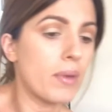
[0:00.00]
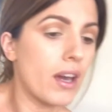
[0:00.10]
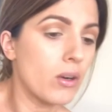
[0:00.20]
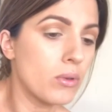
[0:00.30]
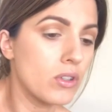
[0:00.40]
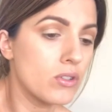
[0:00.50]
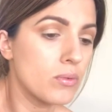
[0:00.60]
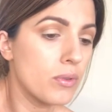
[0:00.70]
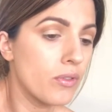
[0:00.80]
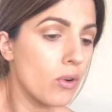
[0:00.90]
powder we used
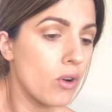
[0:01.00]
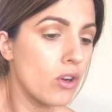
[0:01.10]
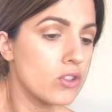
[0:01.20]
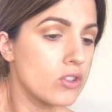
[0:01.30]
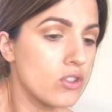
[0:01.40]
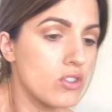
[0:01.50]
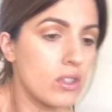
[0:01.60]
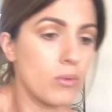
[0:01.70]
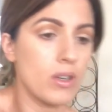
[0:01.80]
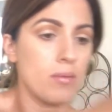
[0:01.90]
before, just
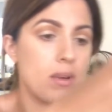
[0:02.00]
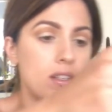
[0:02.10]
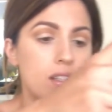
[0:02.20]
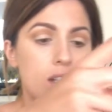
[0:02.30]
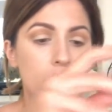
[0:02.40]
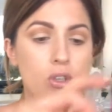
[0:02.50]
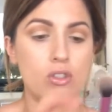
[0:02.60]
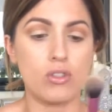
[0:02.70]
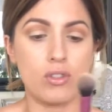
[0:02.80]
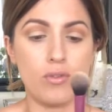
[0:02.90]
using one of my setting
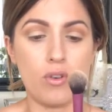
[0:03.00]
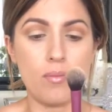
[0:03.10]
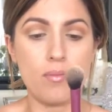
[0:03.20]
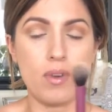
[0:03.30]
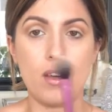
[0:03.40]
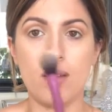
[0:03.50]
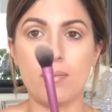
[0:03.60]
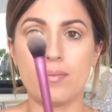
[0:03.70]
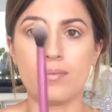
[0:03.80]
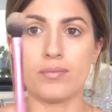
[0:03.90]
brushes from
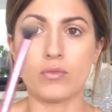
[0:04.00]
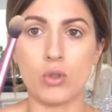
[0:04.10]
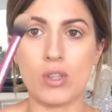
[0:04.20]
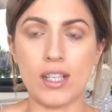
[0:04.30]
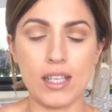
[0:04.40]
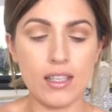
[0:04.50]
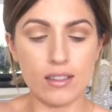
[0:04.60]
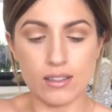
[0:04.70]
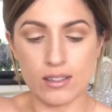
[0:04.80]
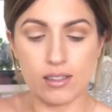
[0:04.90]
Real
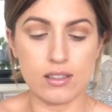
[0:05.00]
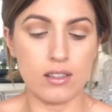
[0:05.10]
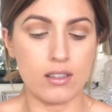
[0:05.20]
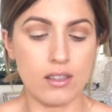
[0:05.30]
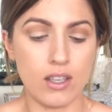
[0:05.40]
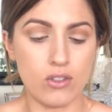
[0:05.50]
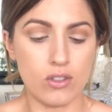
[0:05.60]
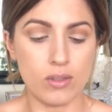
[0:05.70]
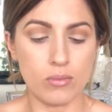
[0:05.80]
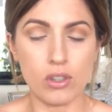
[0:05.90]
Techniques. So they do
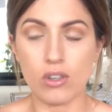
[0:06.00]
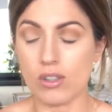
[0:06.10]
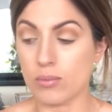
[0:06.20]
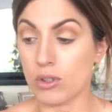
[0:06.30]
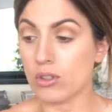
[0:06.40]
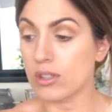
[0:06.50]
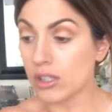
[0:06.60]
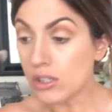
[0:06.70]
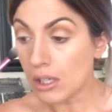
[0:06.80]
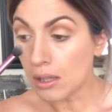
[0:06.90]
some really nice brushes
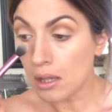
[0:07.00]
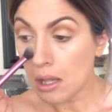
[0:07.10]
actually.